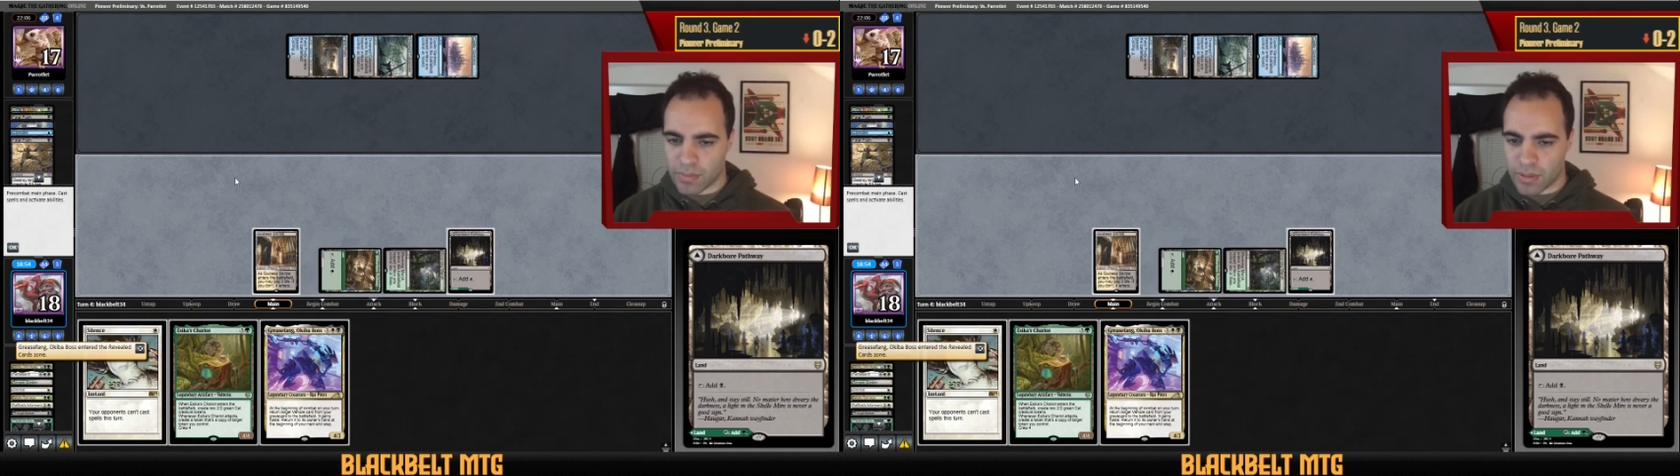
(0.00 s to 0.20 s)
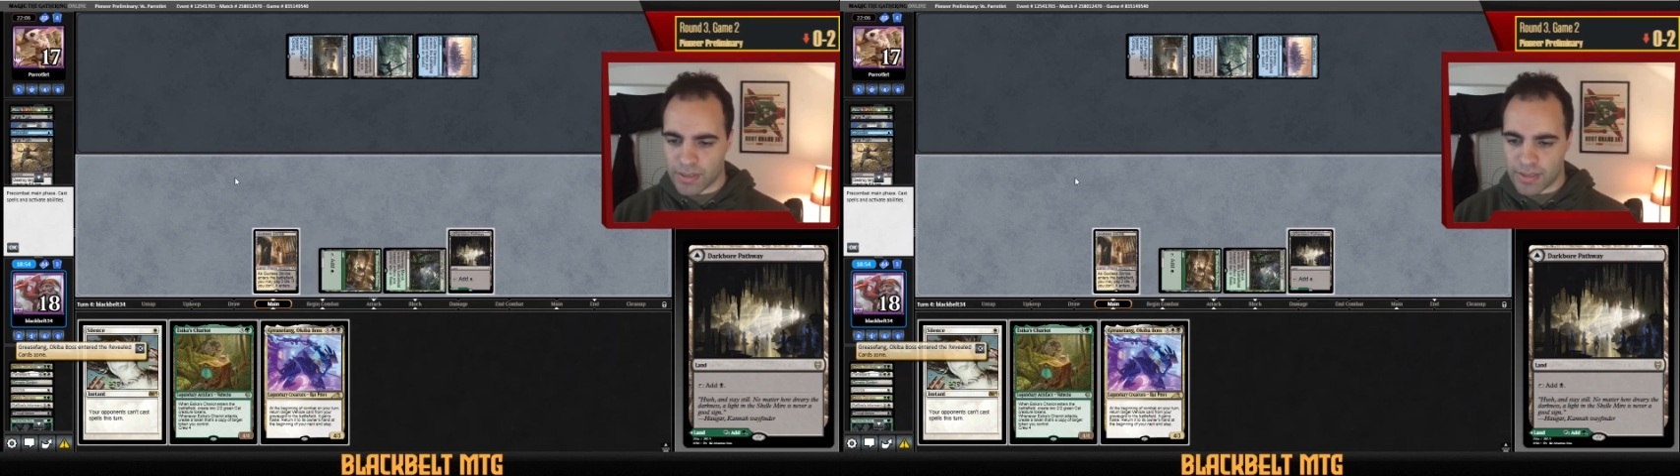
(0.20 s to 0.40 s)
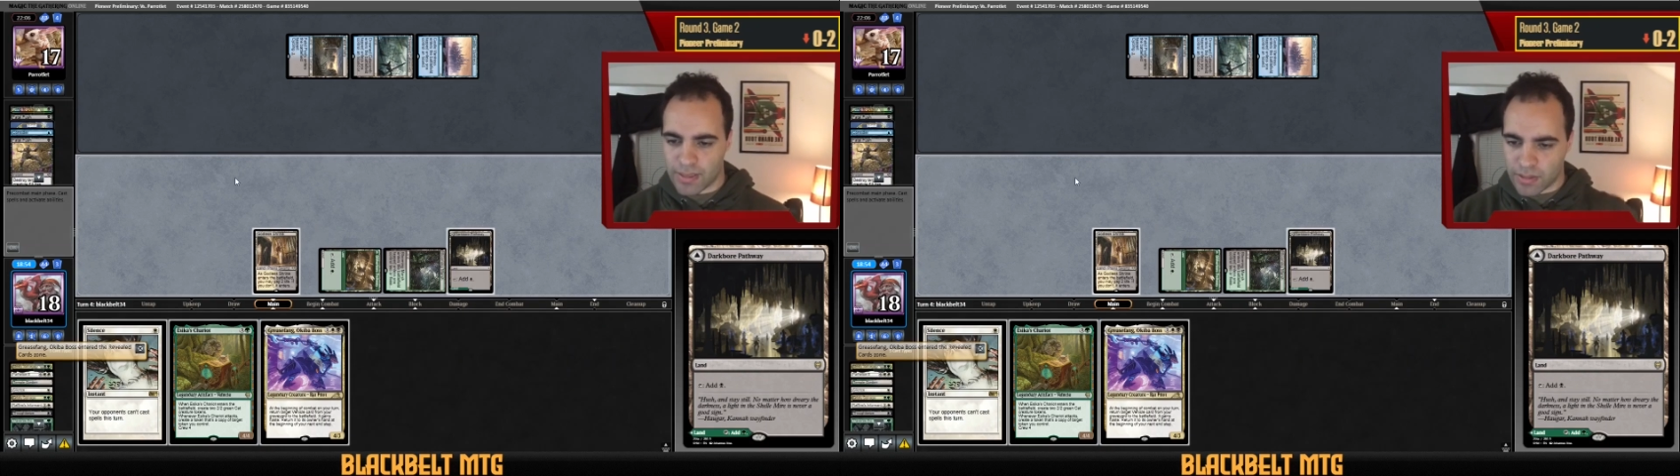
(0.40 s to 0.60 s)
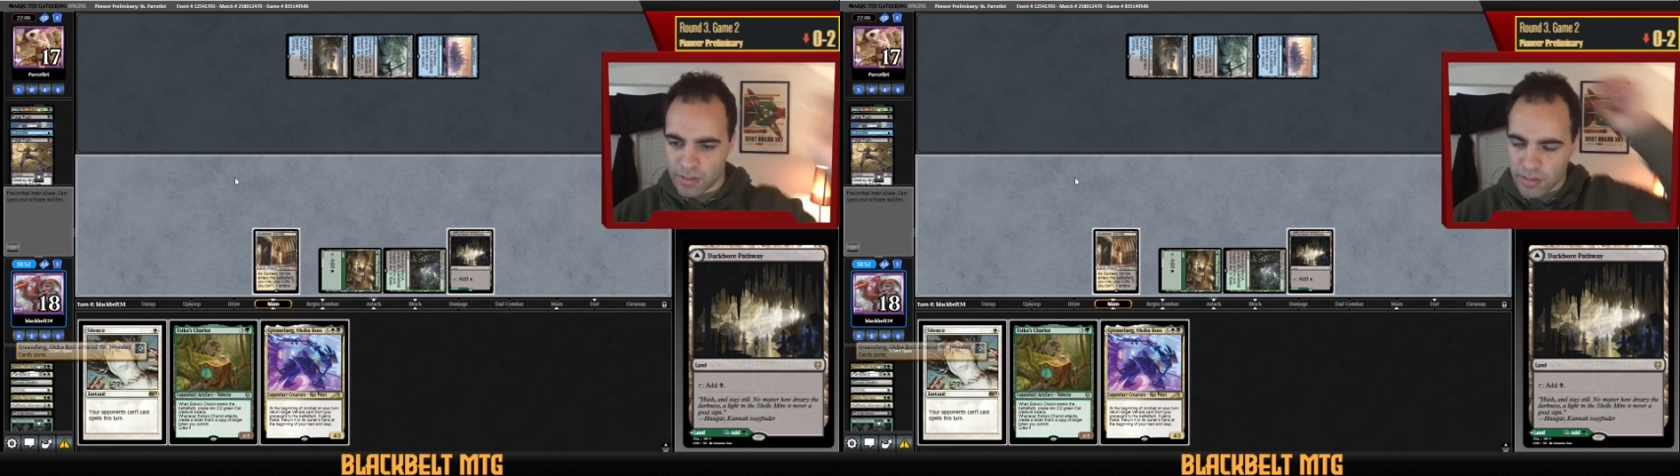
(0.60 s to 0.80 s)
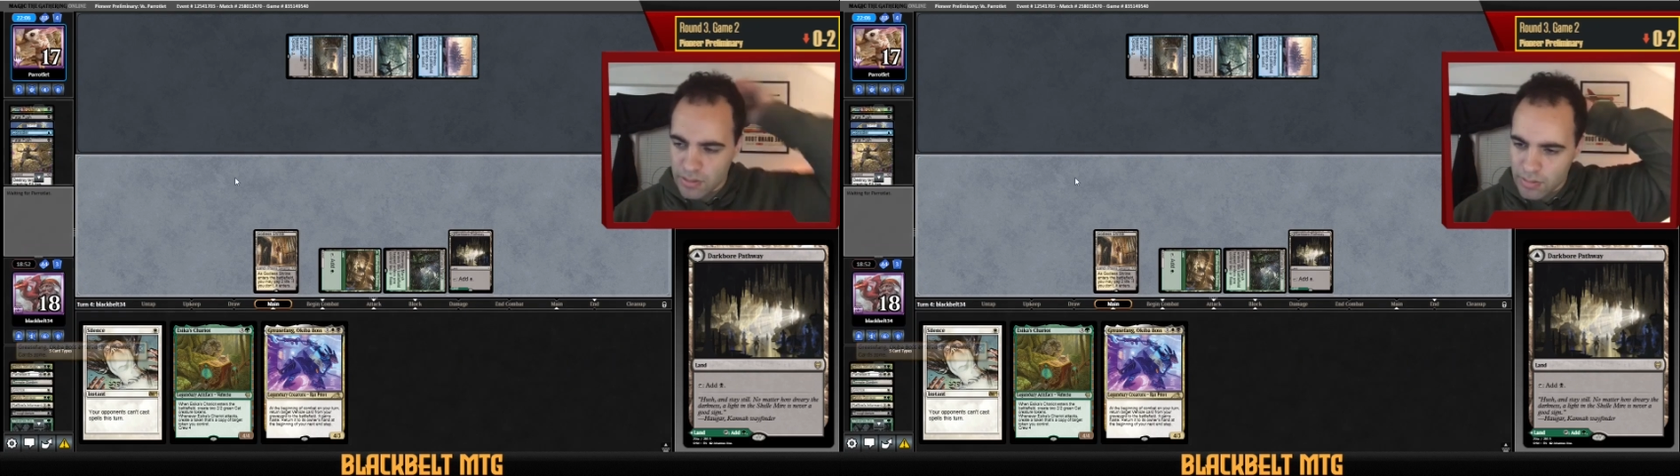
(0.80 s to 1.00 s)
play
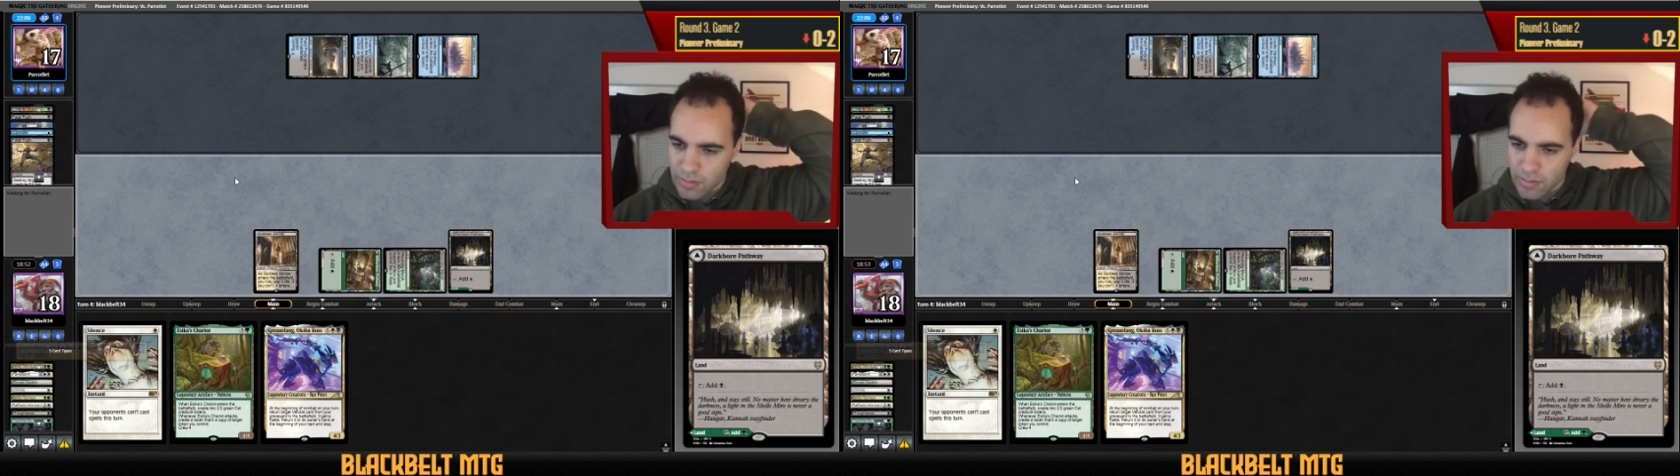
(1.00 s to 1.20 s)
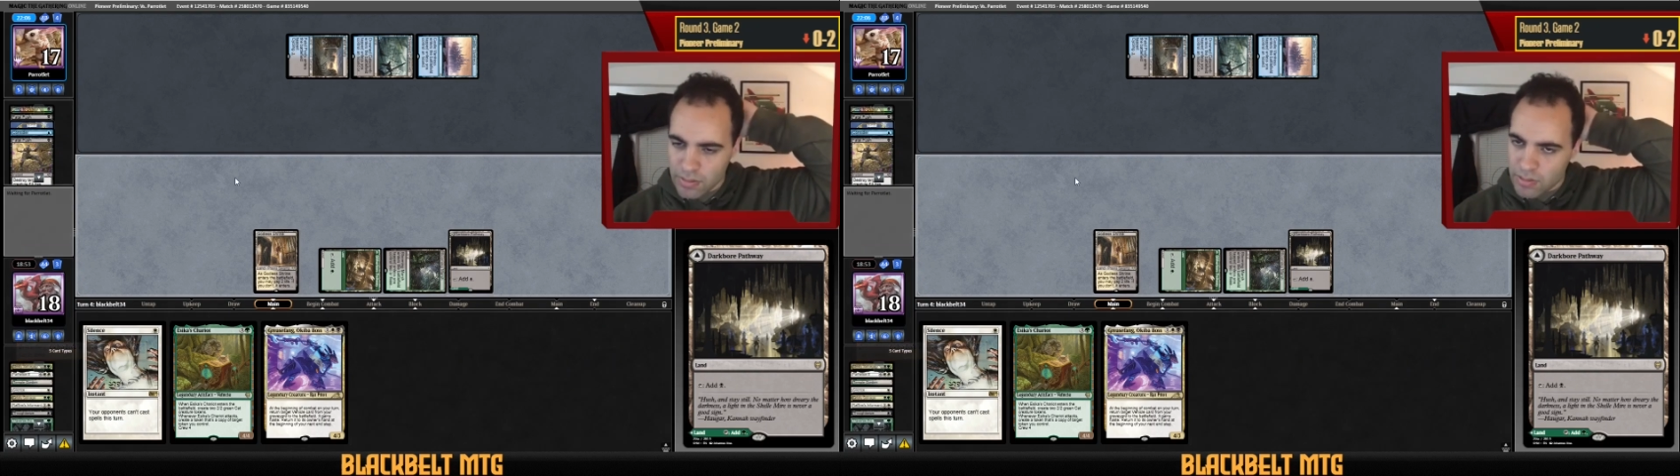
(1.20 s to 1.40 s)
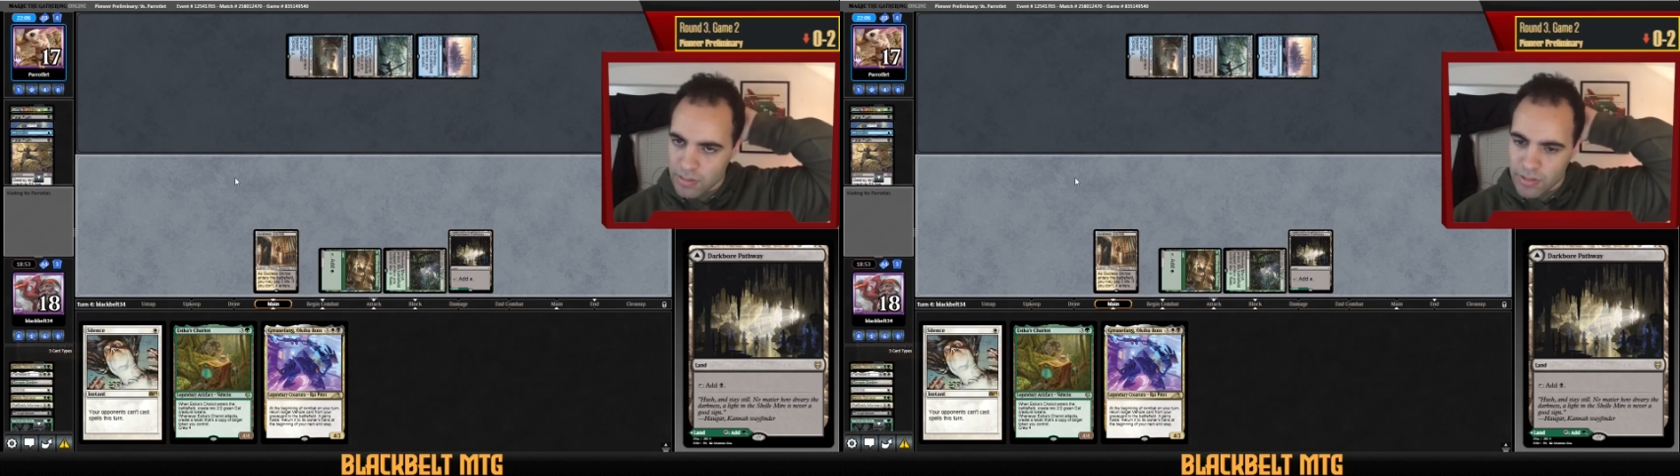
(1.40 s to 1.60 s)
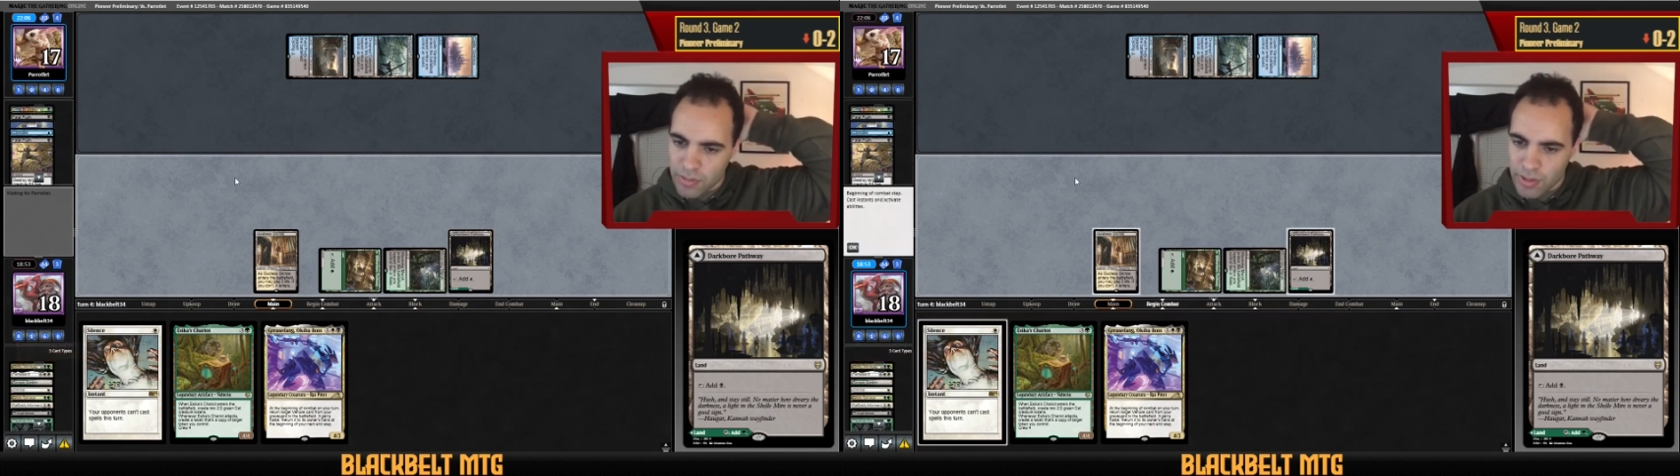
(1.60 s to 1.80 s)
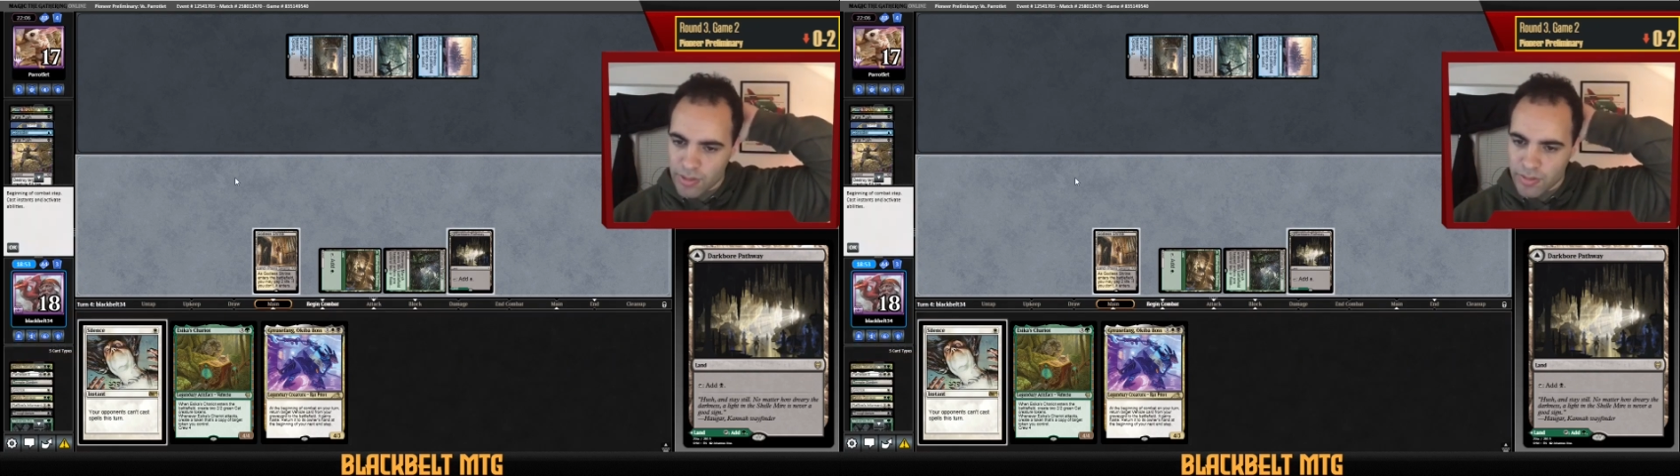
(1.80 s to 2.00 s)
Silence. See
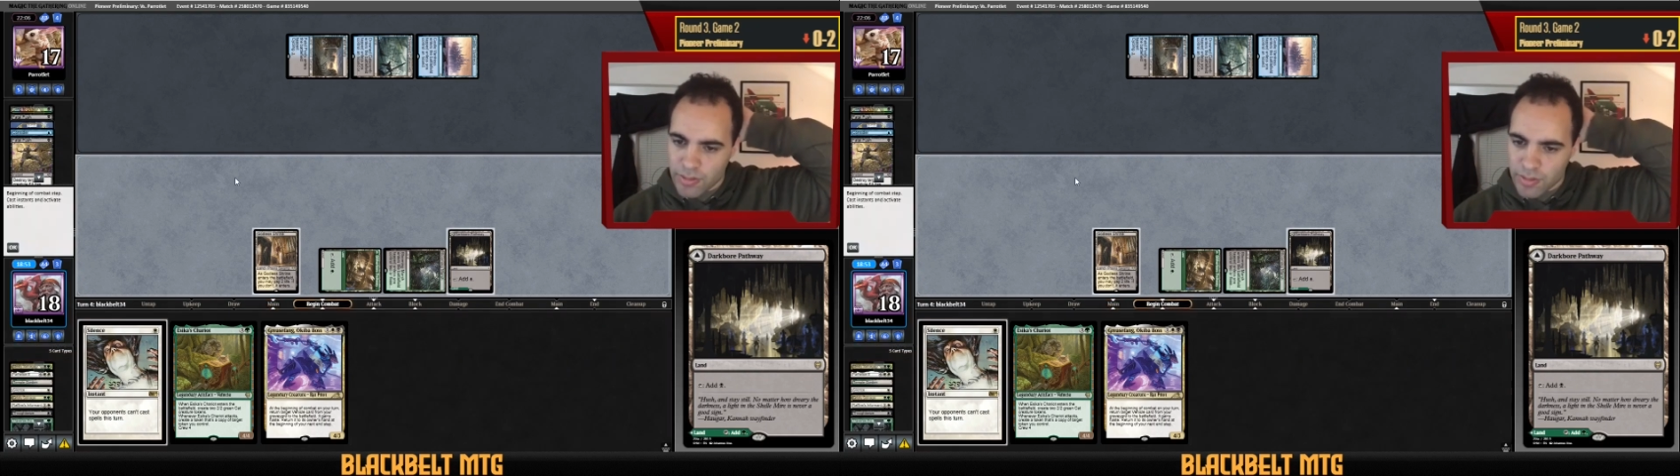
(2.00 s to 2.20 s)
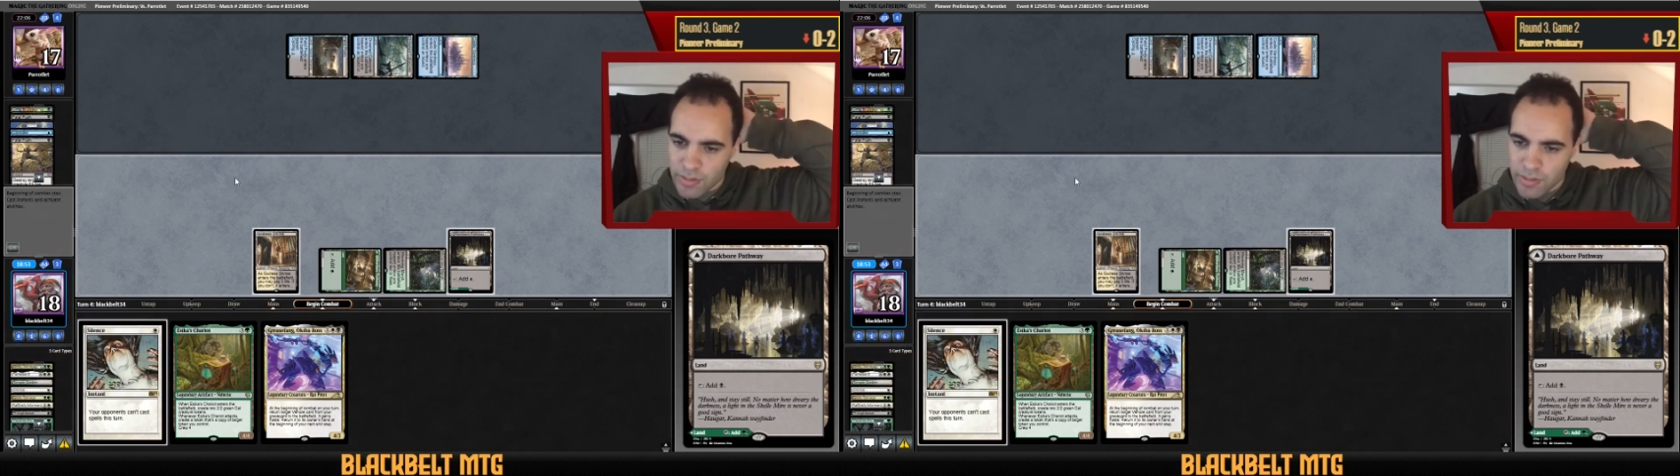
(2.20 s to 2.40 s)
what he does.